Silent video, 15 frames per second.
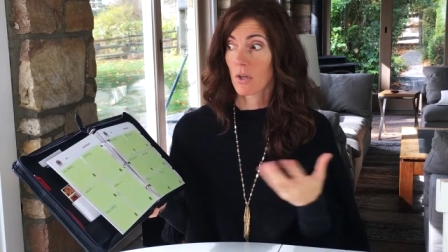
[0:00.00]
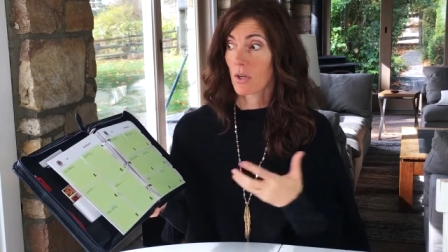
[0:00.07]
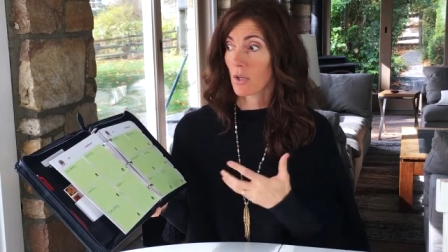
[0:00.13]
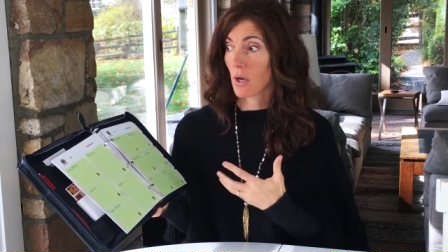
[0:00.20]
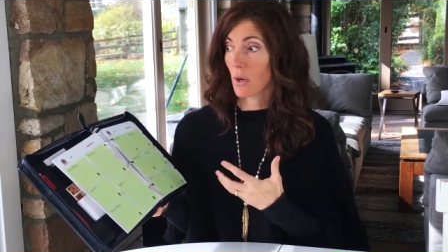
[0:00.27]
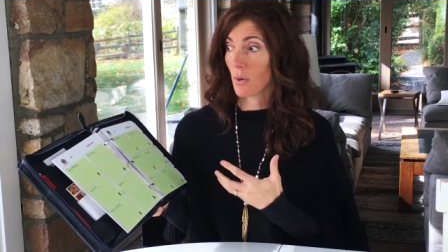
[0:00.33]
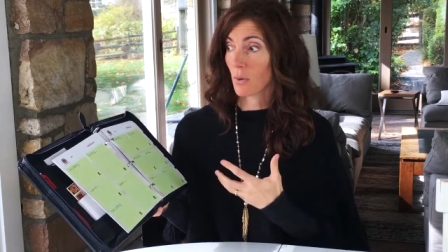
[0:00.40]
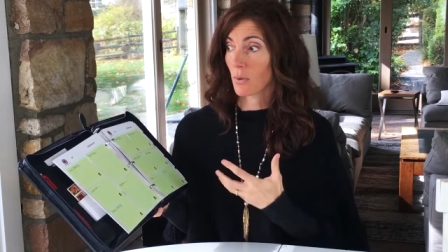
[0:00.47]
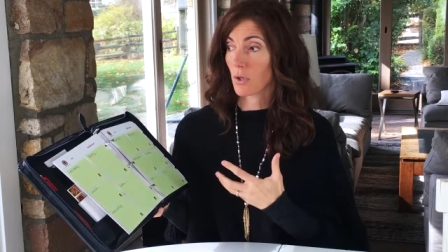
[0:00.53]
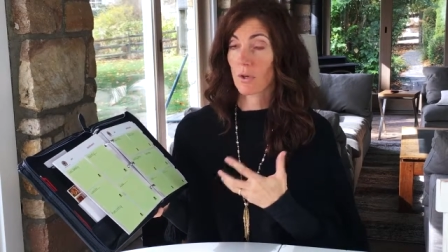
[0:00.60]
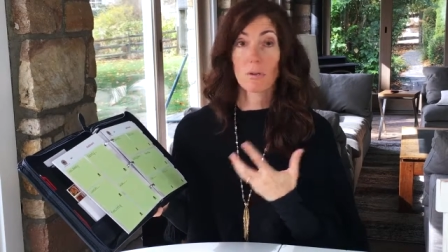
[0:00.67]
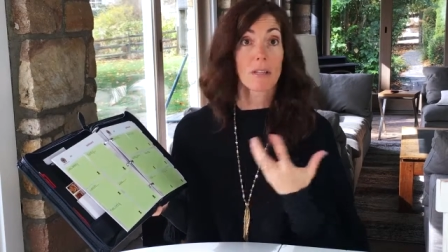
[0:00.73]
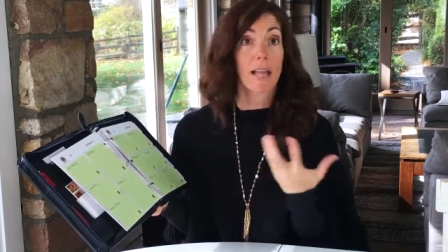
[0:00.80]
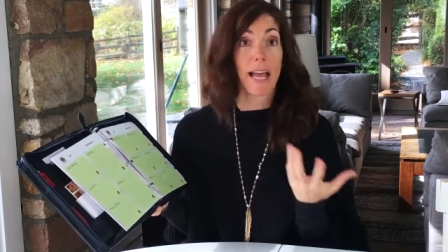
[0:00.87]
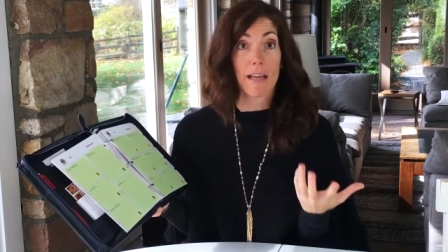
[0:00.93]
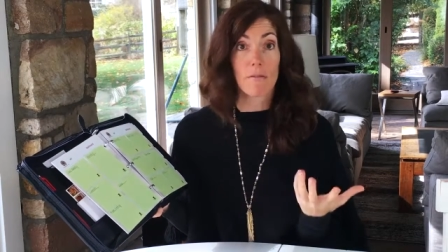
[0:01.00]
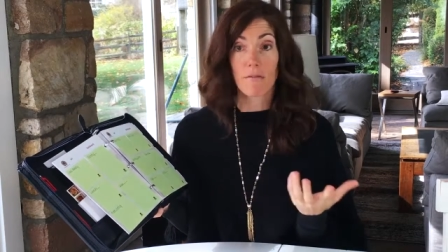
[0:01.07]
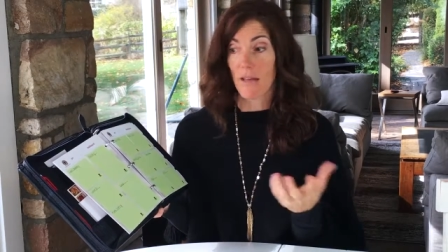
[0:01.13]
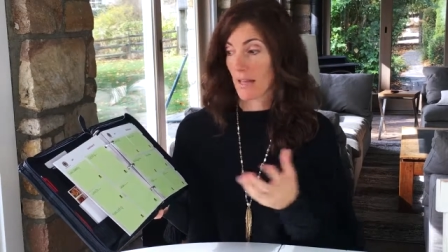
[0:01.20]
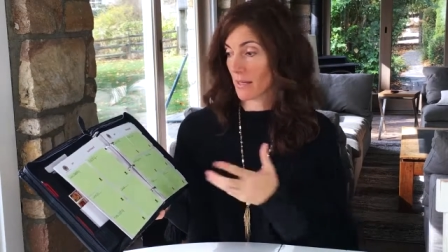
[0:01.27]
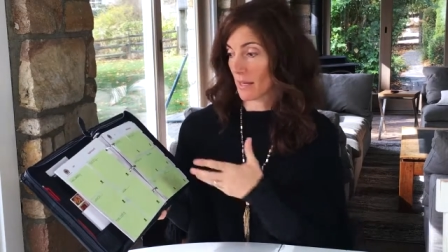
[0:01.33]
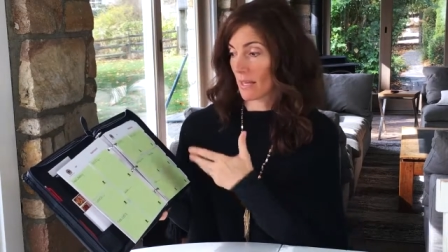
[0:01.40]
your life.
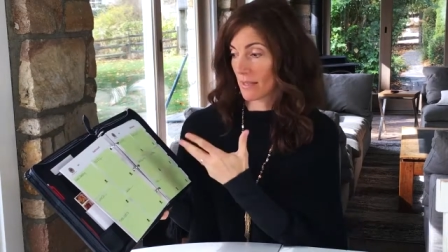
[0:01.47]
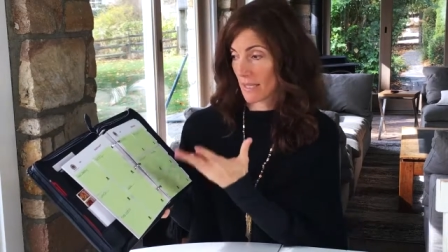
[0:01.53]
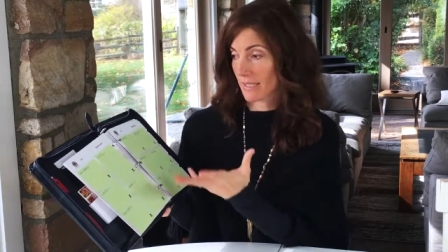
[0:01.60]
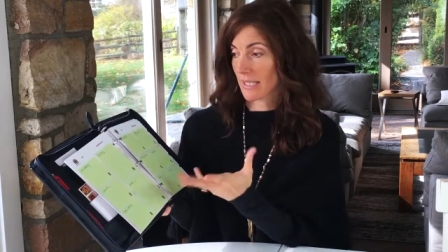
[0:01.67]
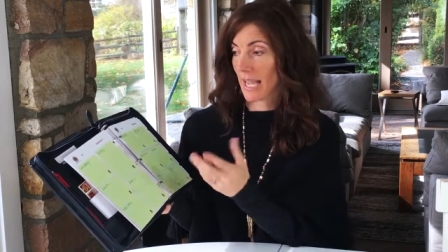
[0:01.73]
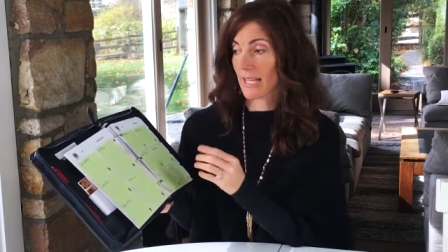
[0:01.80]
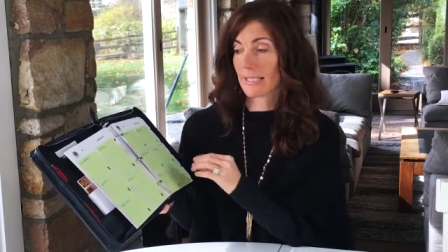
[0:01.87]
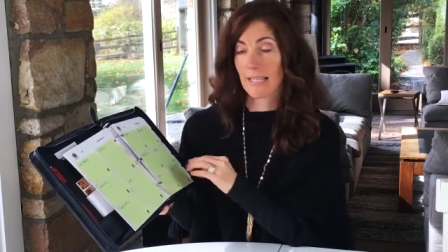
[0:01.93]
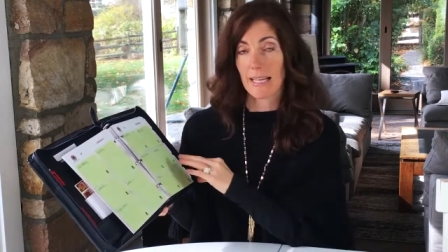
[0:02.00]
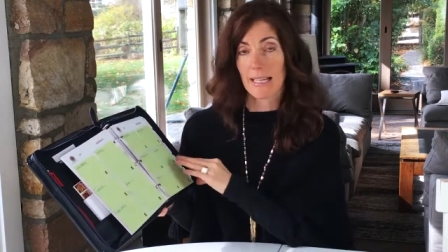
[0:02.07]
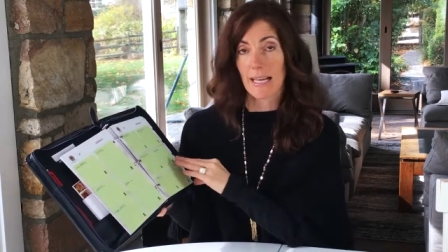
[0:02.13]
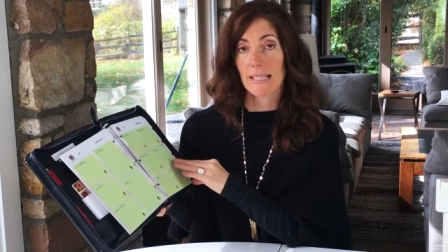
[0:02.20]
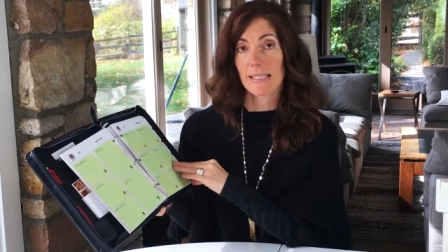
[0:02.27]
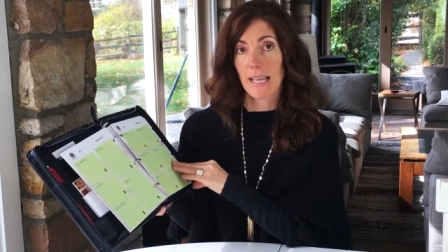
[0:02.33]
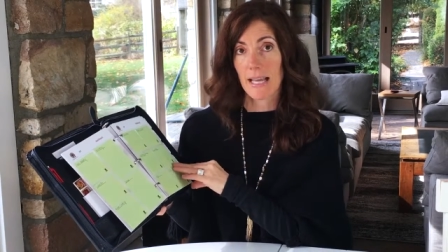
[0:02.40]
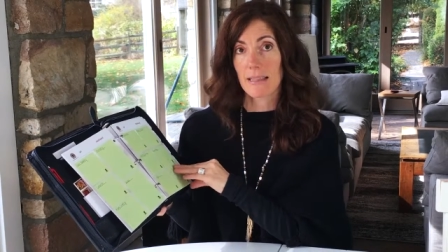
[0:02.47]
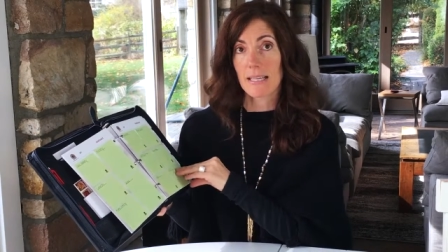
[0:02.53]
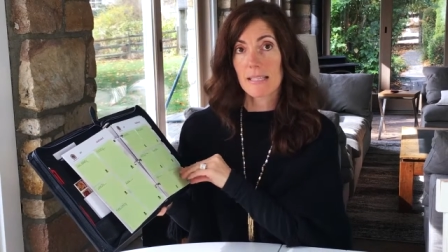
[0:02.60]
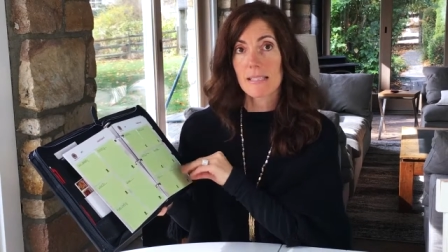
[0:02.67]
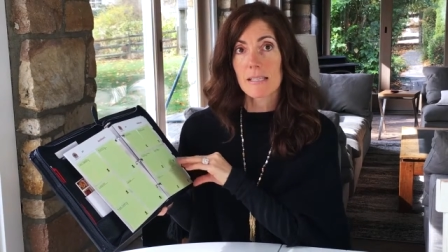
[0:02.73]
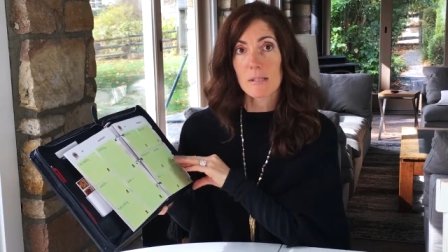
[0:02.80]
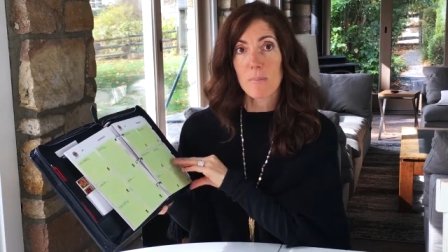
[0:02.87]
And in this case, like I said,
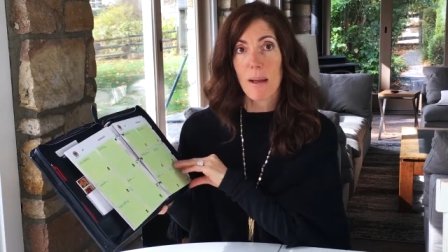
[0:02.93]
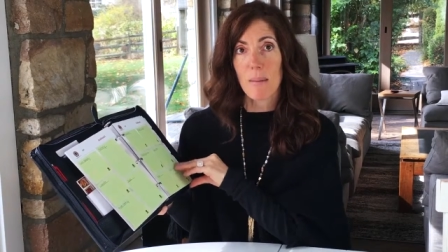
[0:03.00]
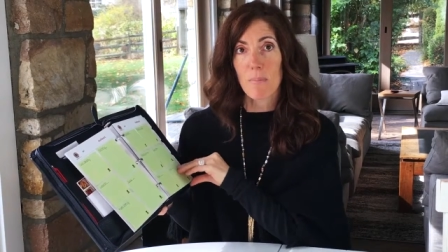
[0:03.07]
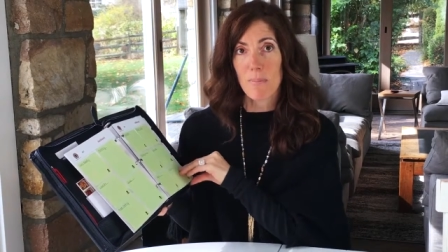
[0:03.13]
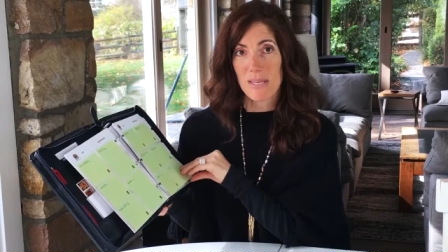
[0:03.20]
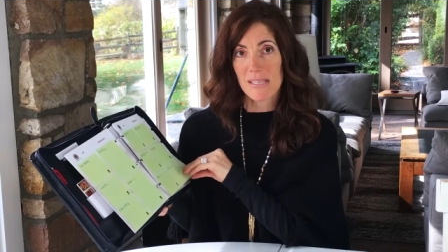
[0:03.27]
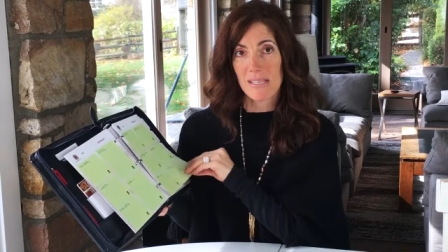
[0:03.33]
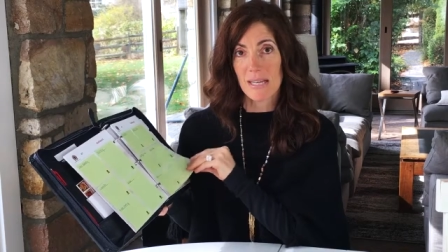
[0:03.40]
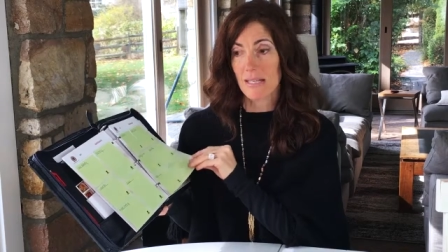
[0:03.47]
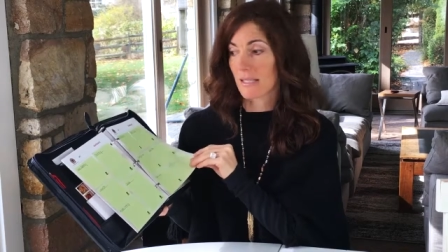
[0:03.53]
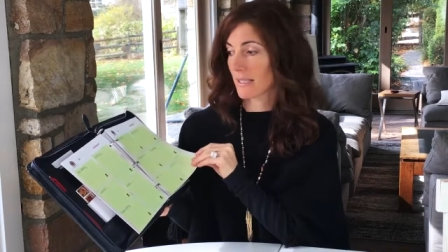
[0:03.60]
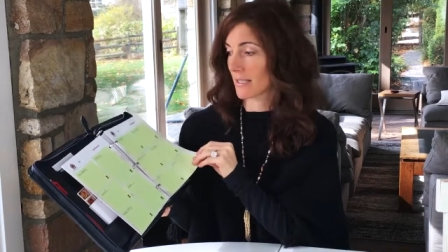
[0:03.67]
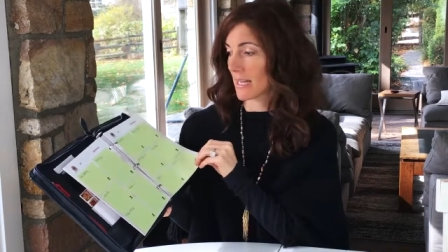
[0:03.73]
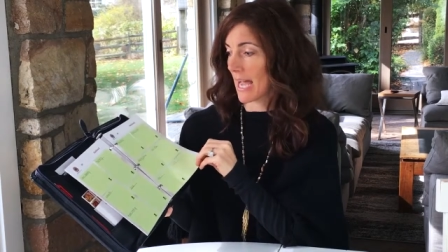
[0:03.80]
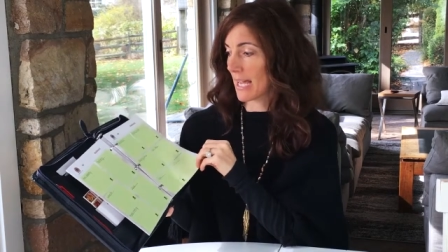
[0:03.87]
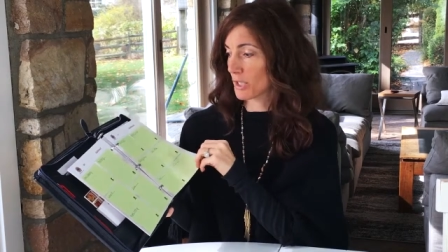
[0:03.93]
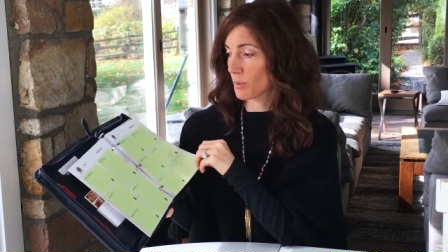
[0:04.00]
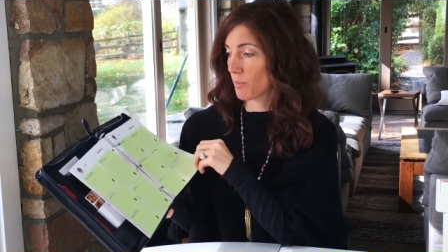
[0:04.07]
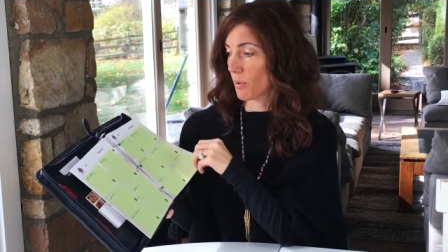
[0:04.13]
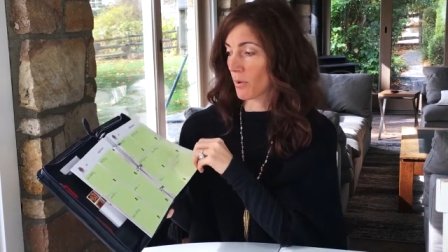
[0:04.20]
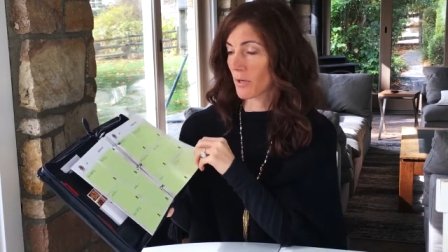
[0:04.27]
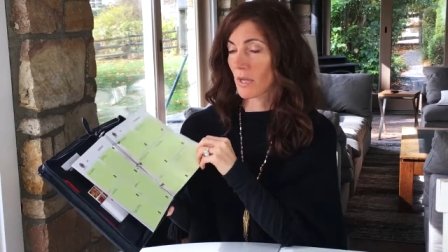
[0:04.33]
this is my business
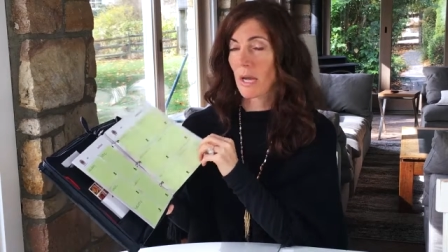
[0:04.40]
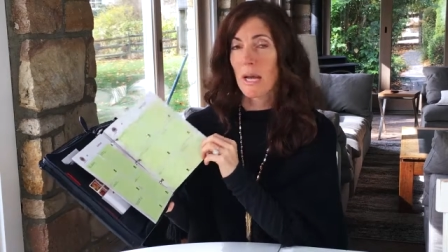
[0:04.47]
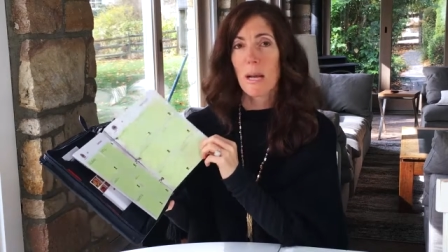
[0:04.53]
dashboard.